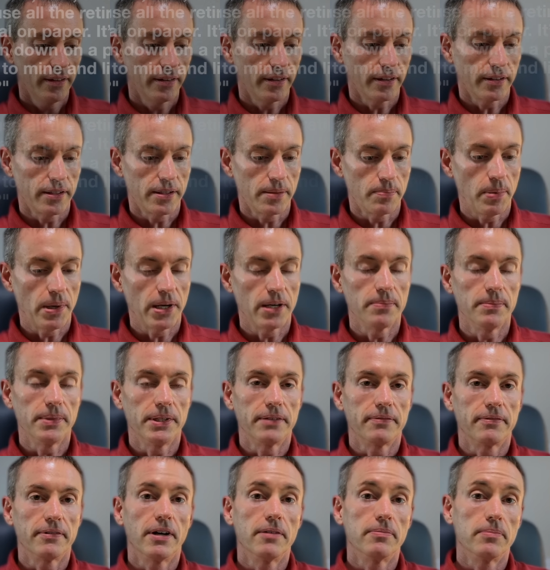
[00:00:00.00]
The Department
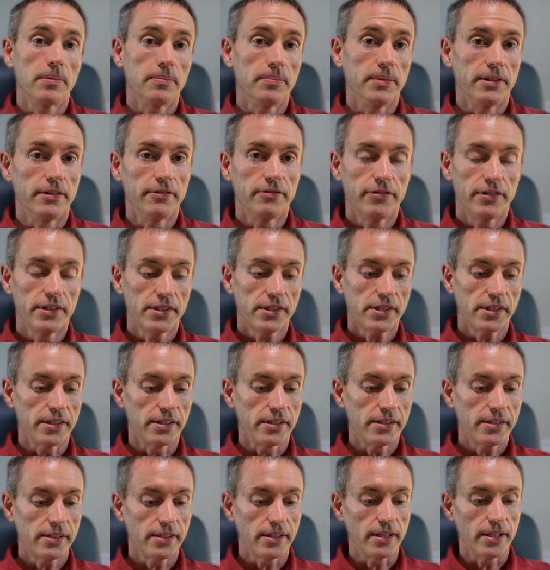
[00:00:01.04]
of Government
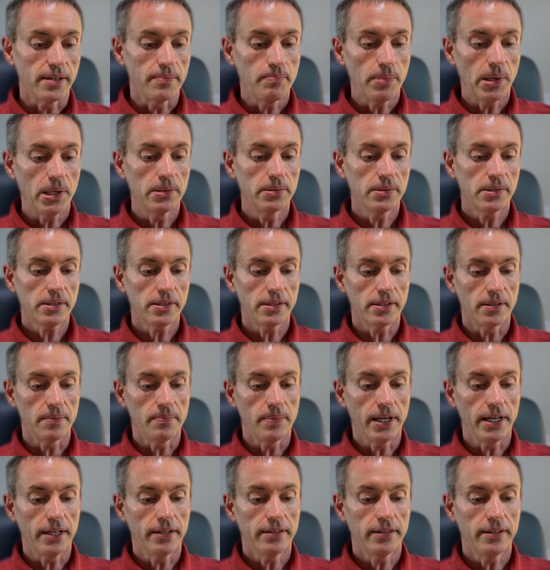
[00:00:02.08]
Efficiency posted
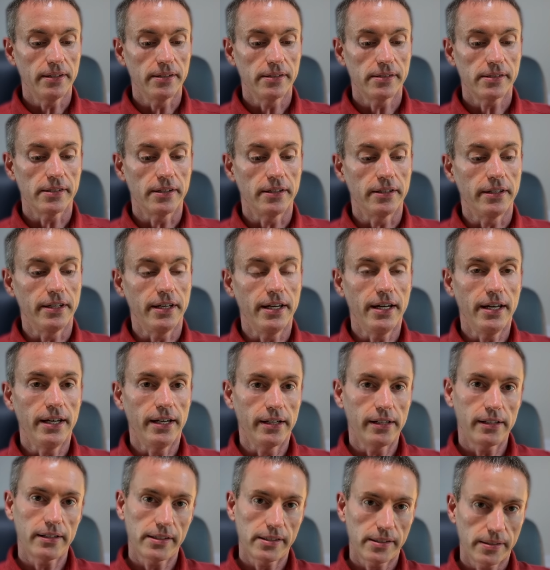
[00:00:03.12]
about this on
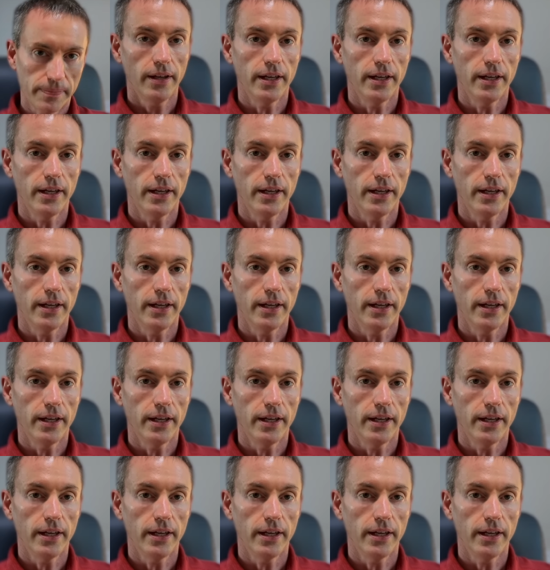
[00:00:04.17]
X.